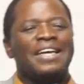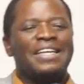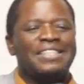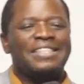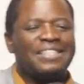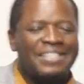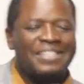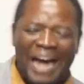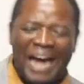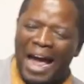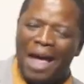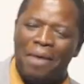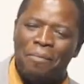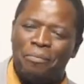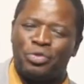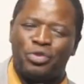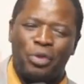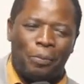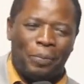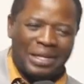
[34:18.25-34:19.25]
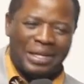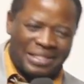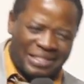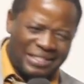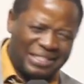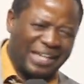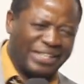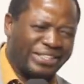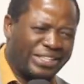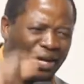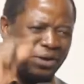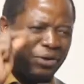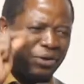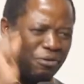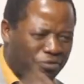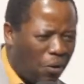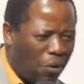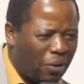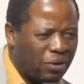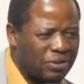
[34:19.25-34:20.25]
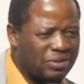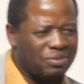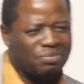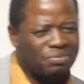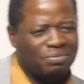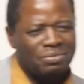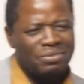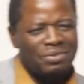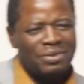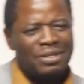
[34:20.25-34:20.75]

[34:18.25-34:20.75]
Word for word: It's time to be certain of God.